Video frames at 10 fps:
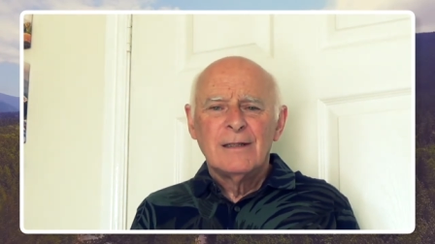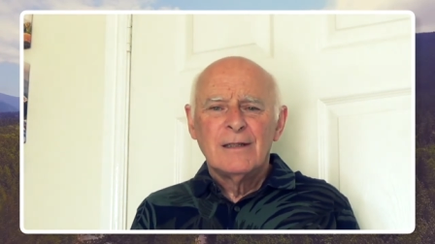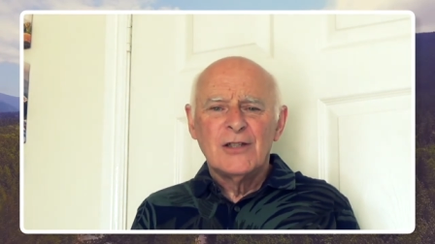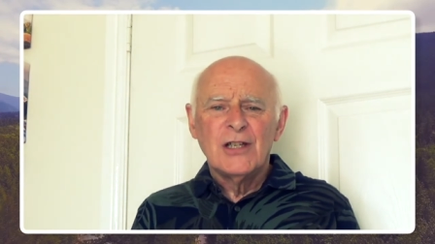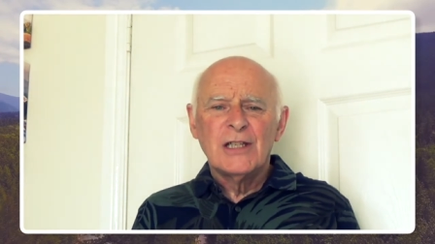
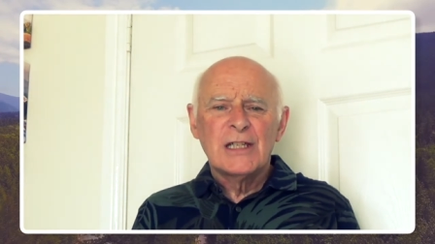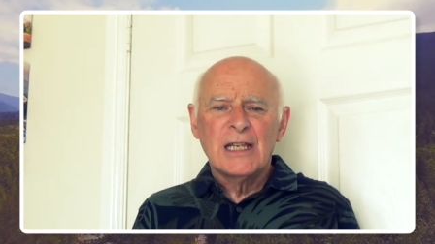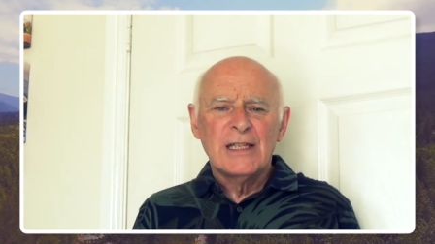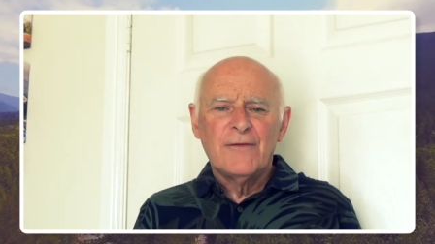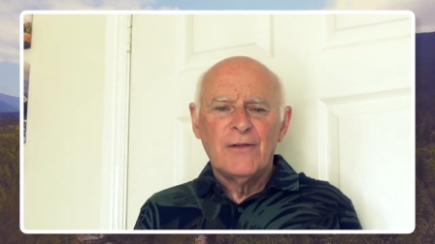Jesus
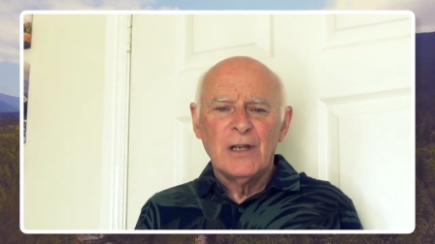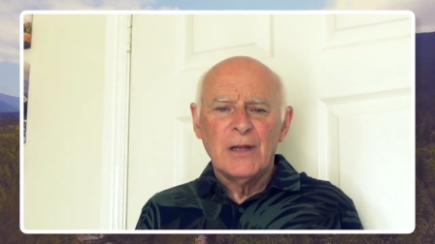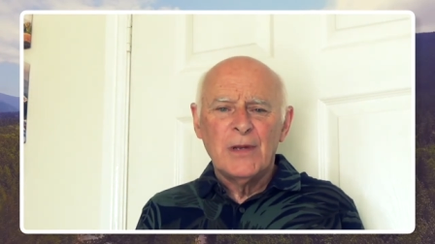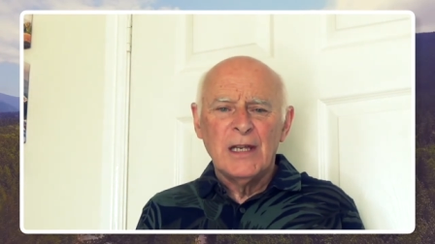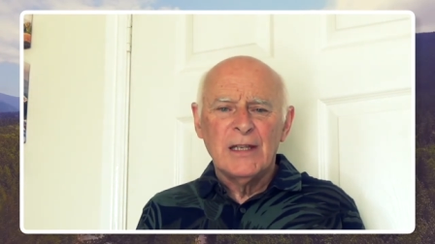said to
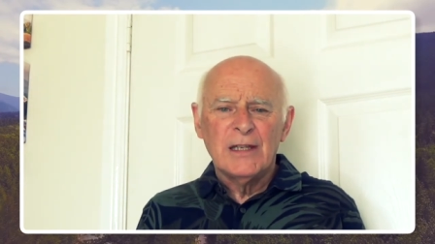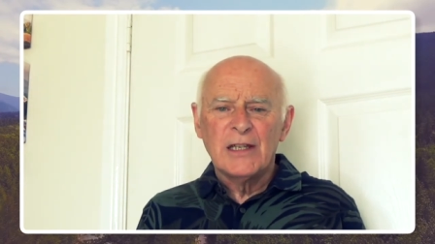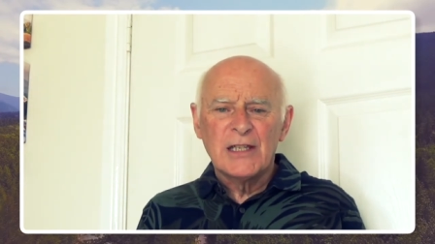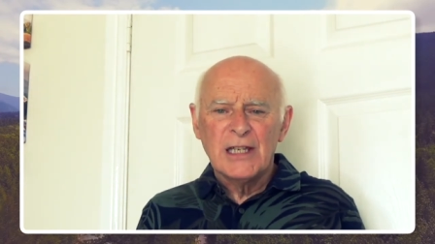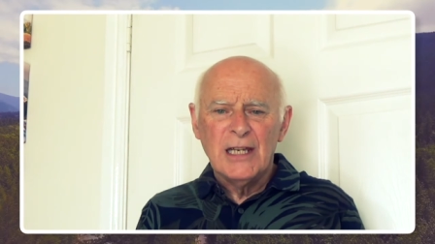Philip, "He that
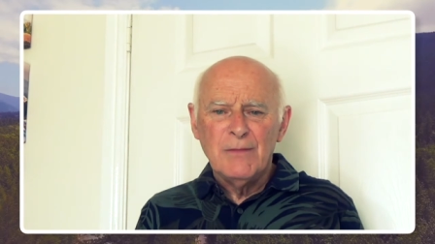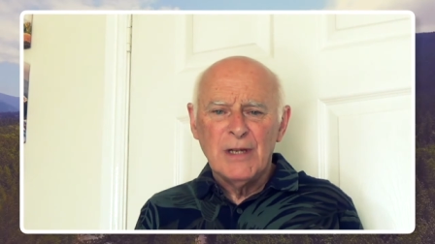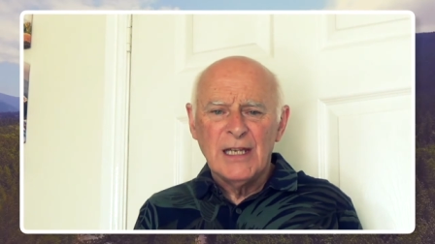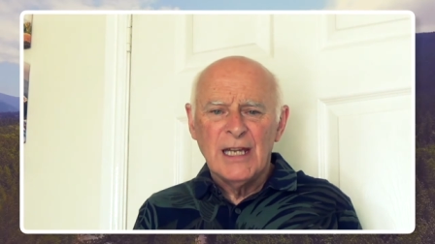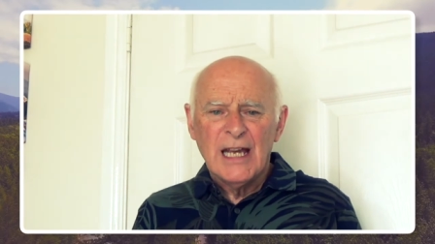has seen
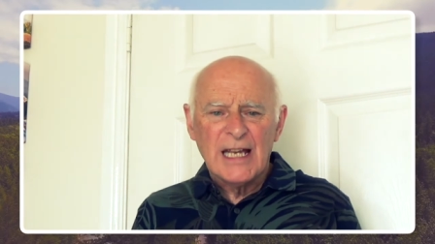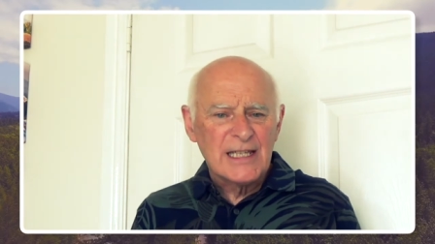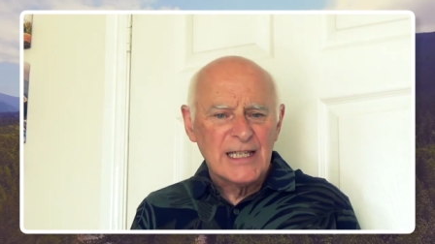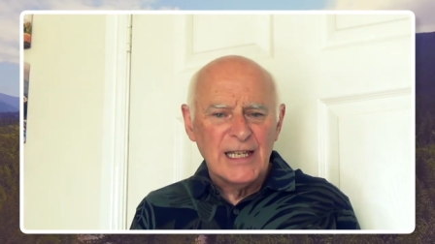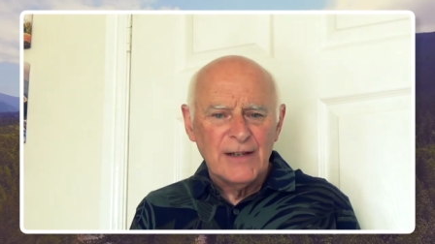me has
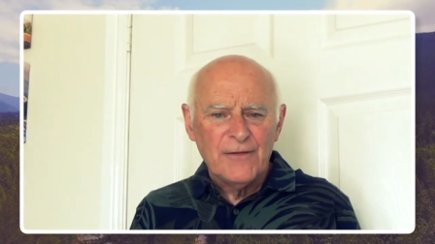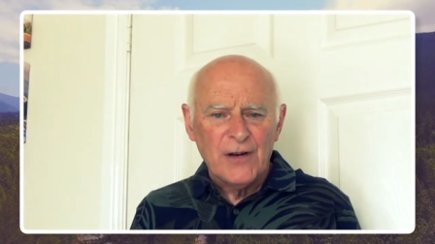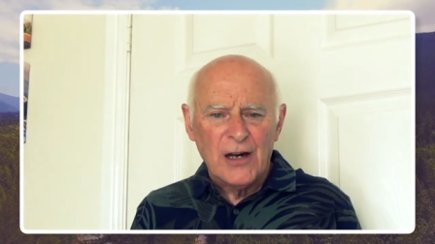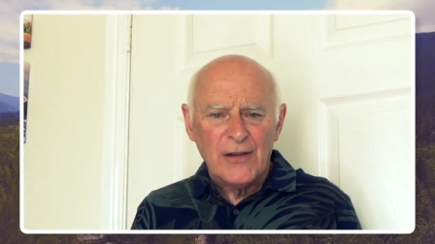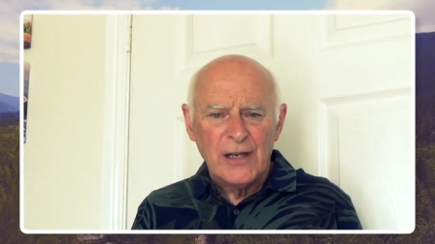seen the
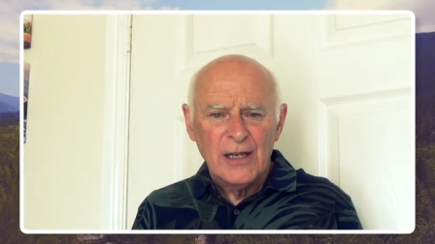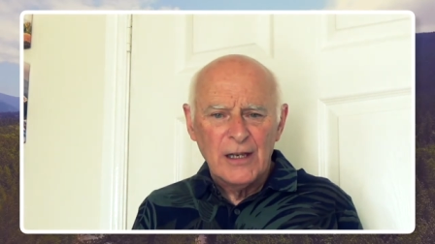Father."